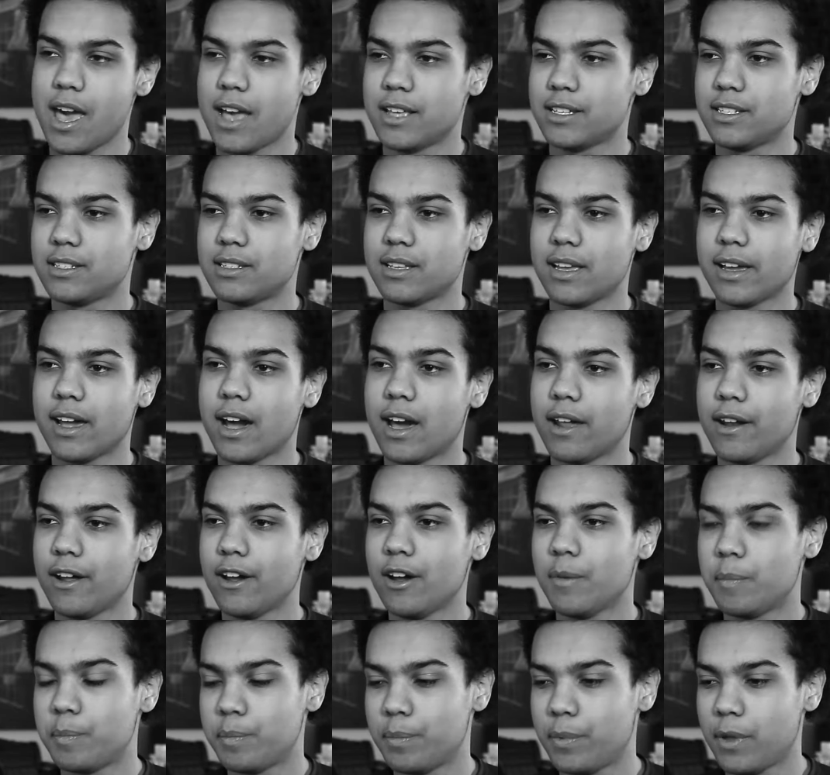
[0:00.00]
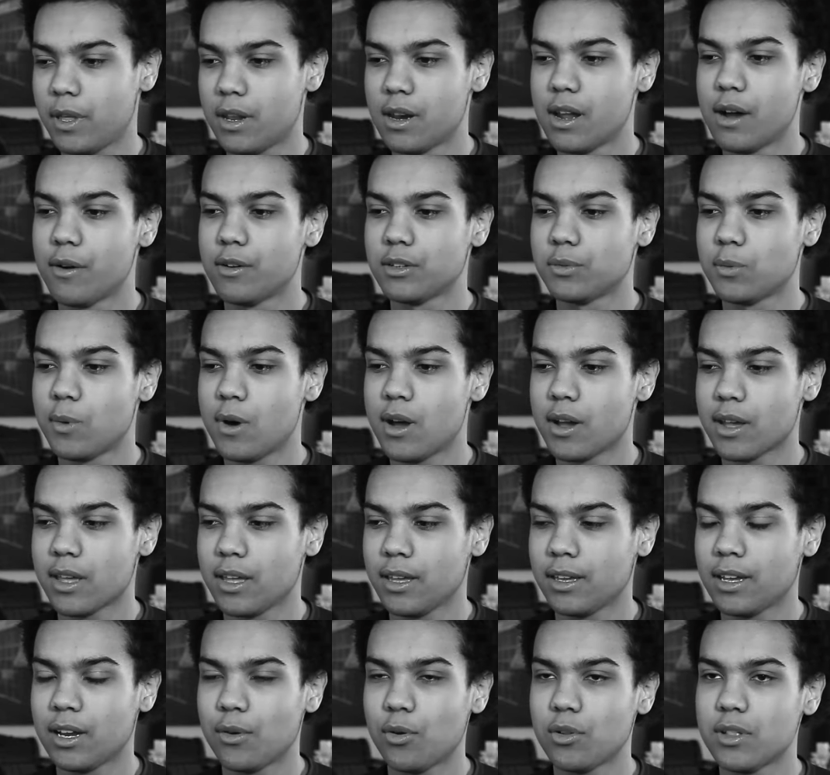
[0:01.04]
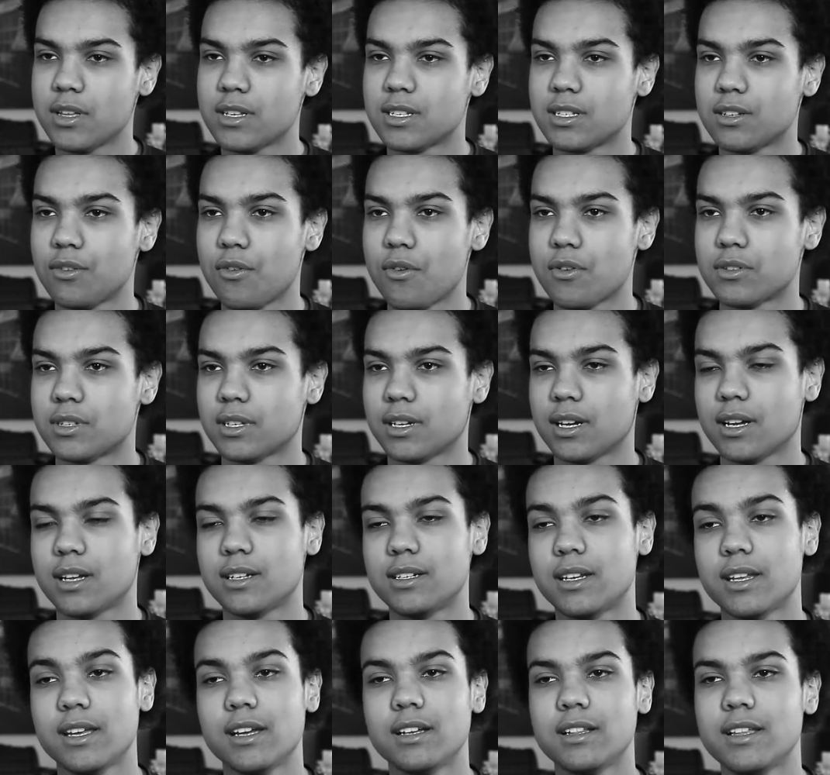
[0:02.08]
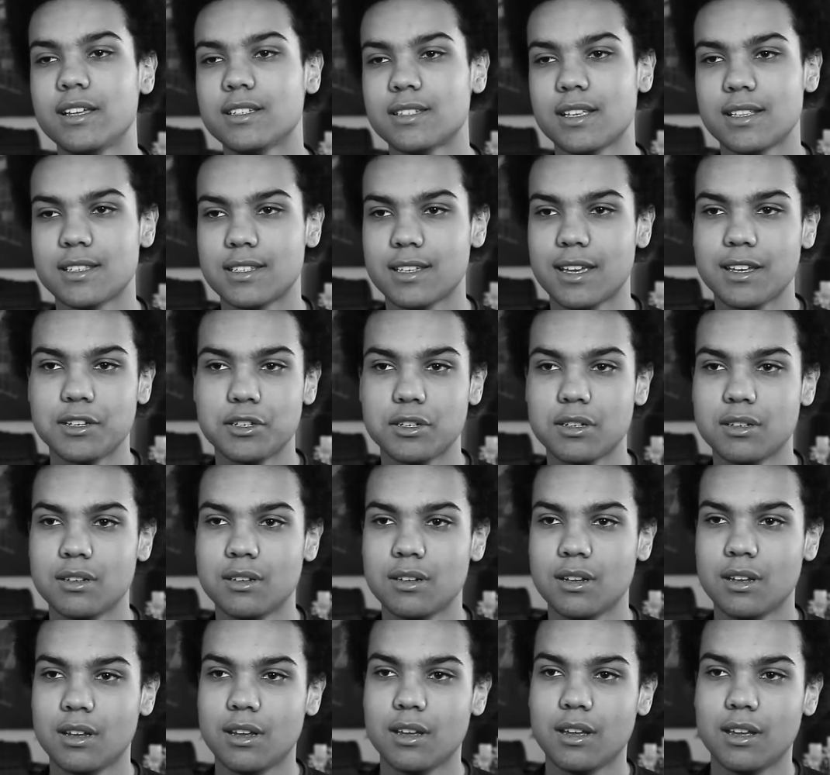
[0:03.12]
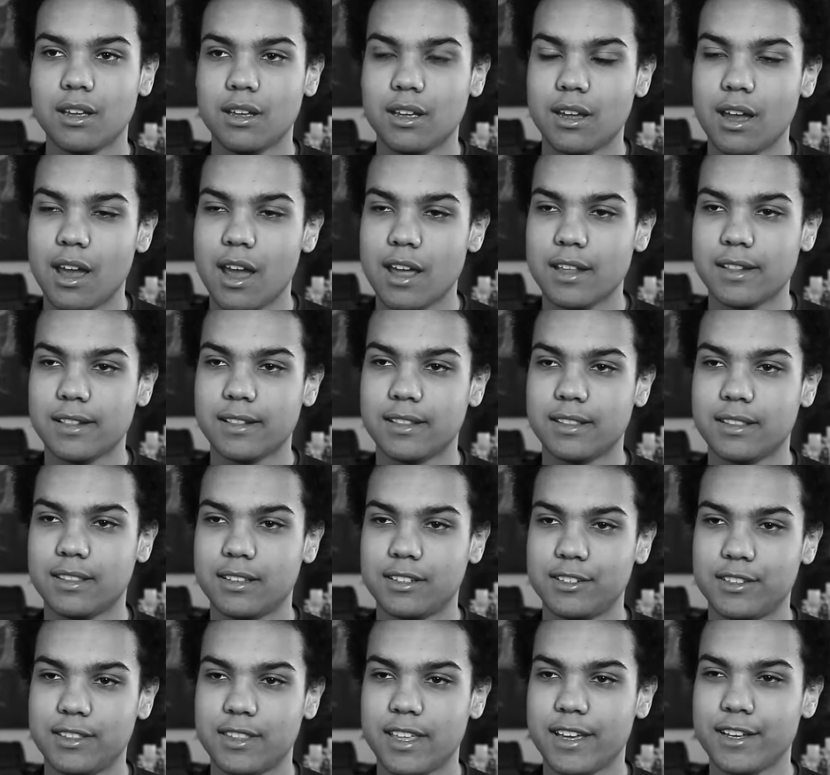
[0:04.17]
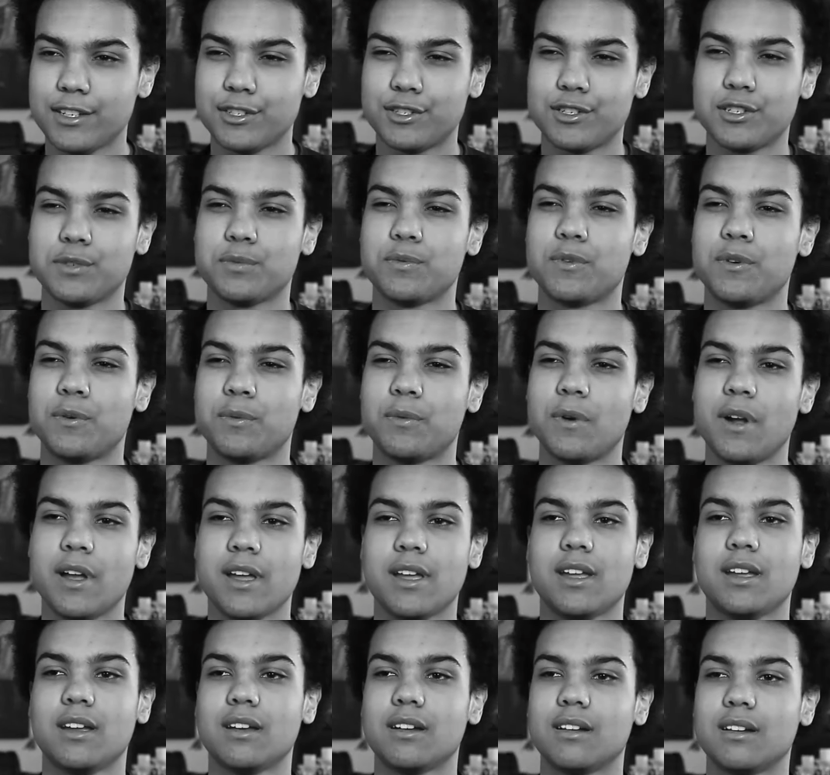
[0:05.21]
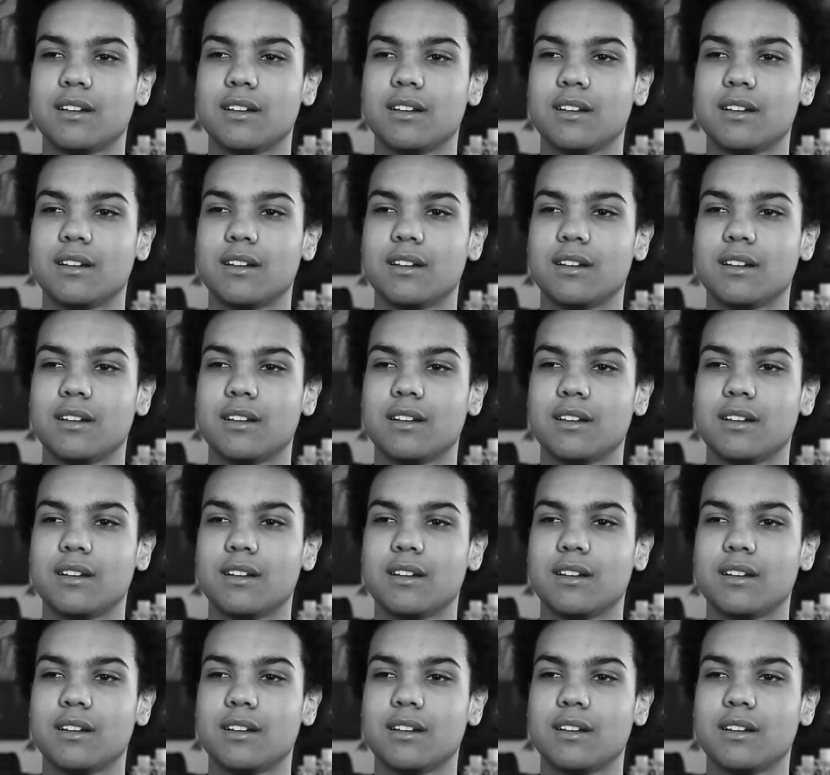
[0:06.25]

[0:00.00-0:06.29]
As I got up and I was walking, I realized there was a tingling sensation and things just weren't right.